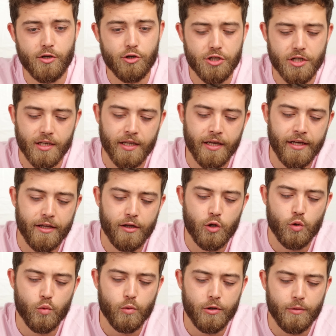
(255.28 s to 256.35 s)
usually
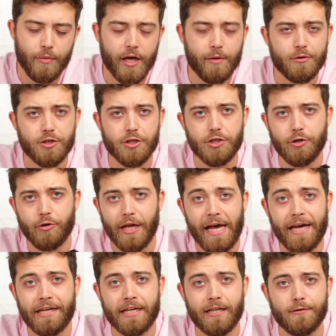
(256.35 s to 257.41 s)
you wouldn't be able to shoot
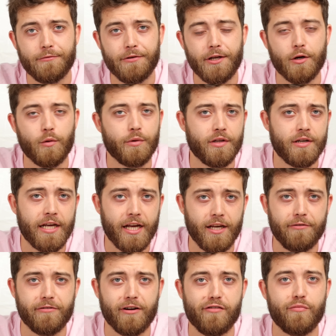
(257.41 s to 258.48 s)
handheld video with an
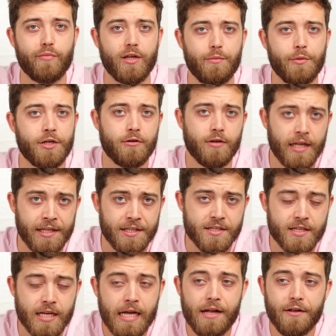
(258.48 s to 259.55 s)
85mm lens.